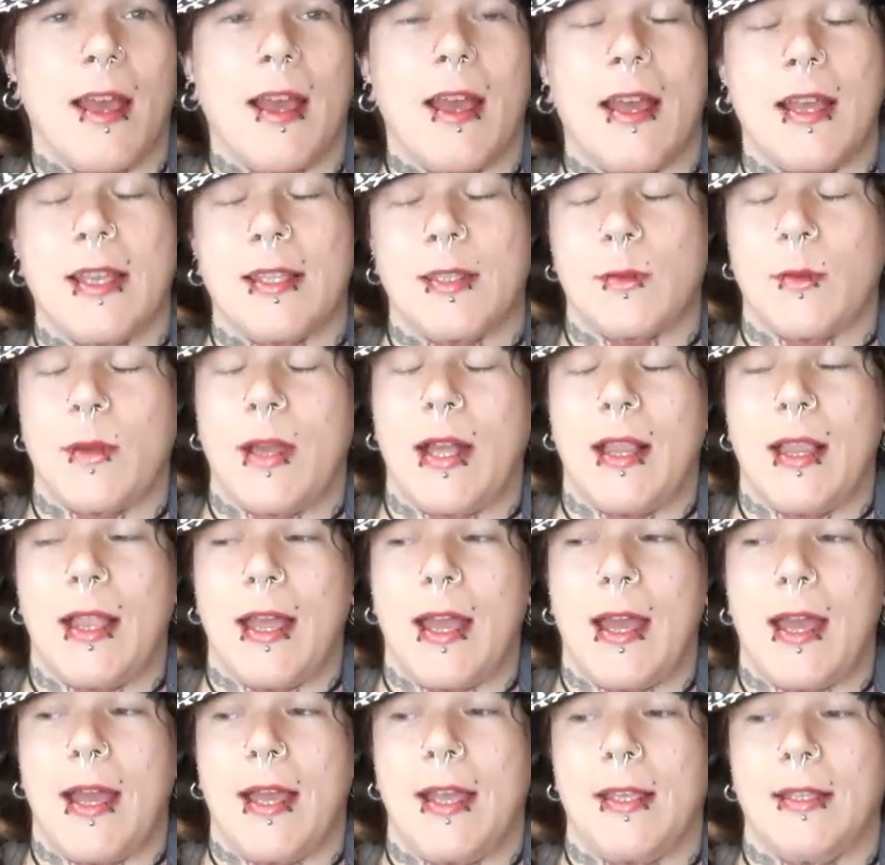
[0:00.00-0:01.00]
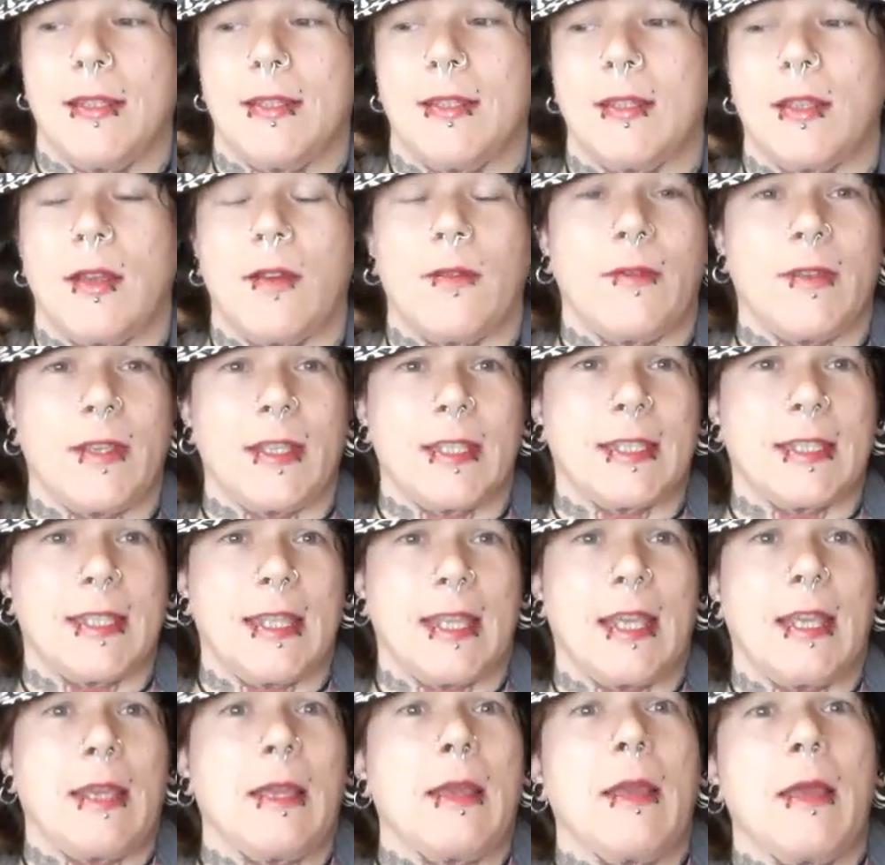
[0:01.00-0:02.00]
as well as
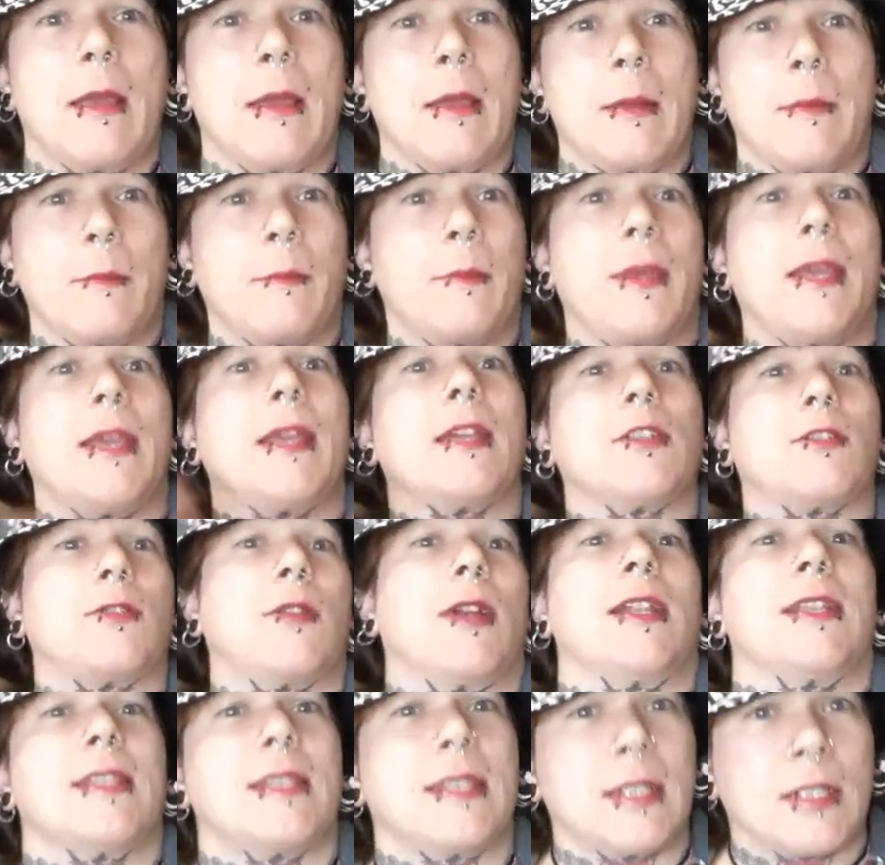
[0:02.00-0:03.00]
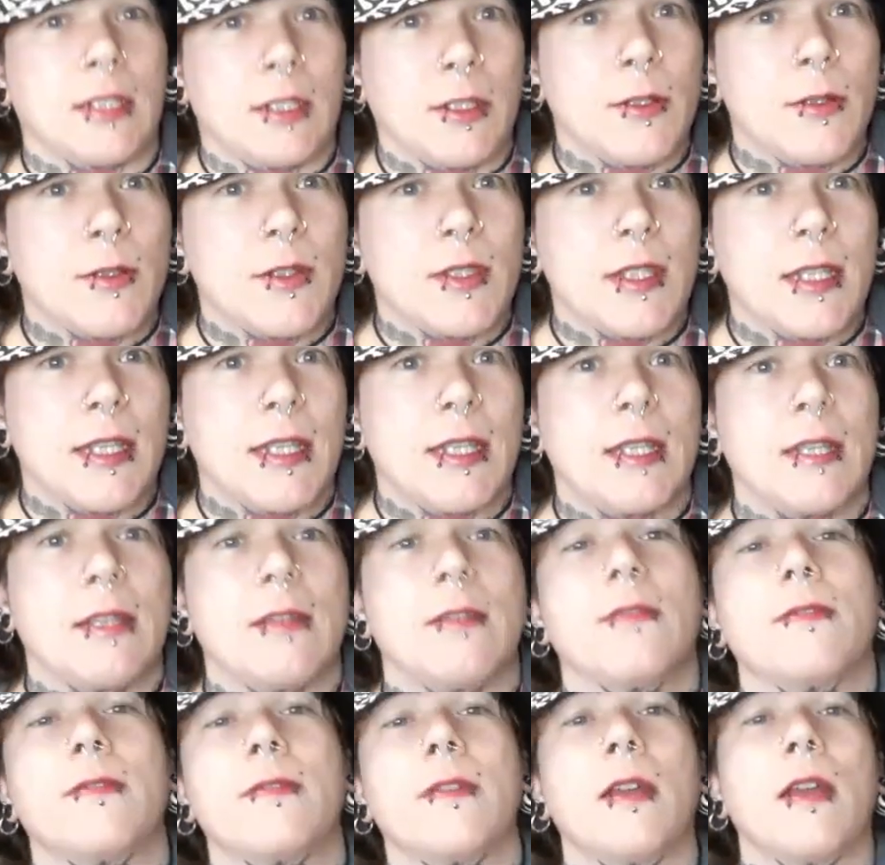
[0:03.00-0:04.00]
obviously being
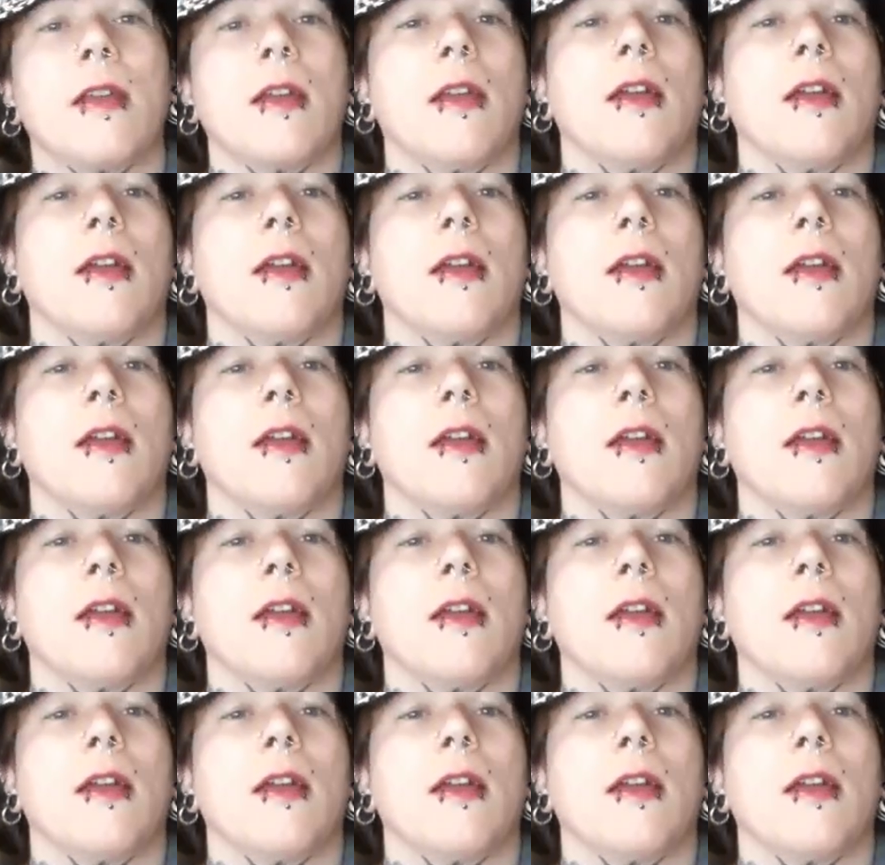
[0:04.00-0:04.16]
trans-inclusive.